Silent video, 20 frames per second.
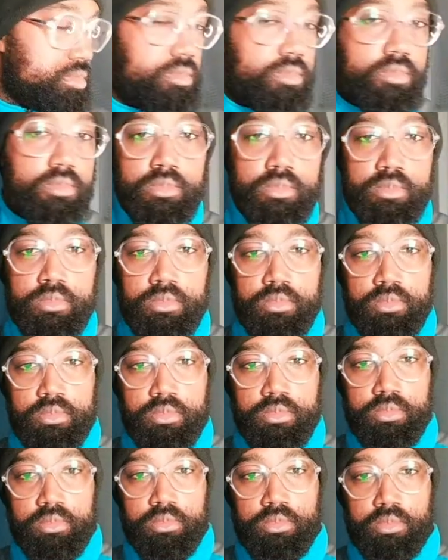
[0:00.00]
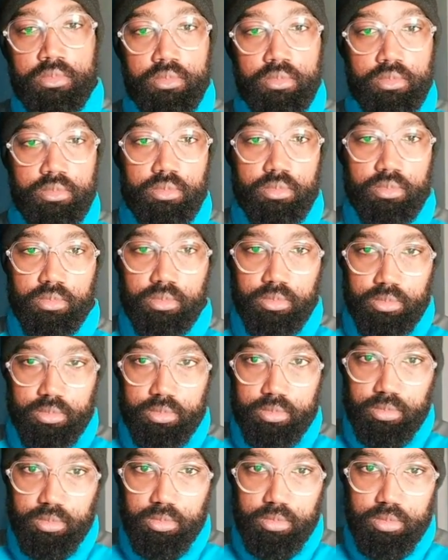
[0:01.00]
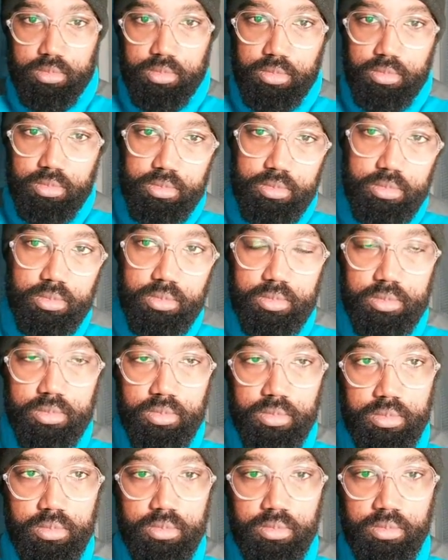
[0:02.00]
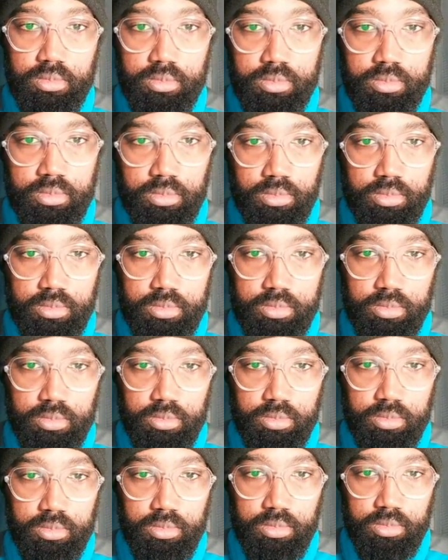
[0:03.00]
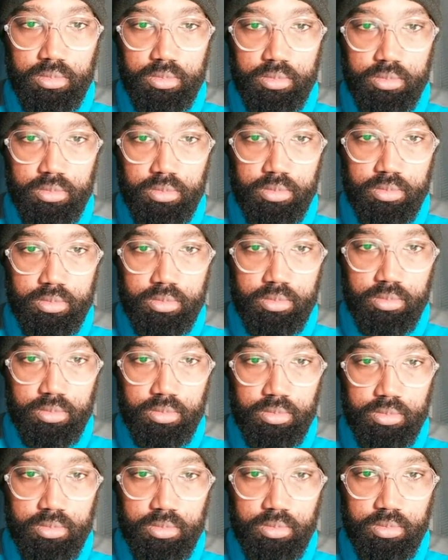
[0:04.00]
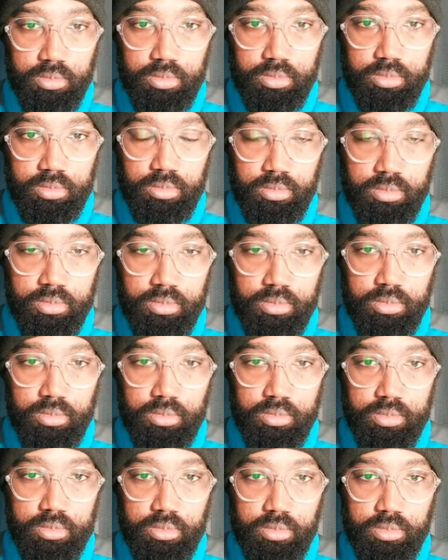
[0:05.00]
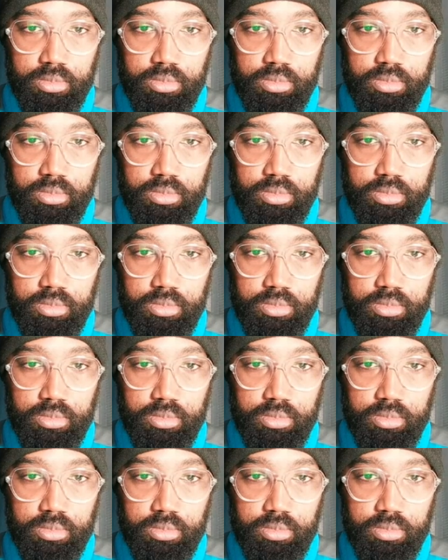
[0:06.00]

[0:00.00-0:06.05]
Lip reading: This person isn't speaking.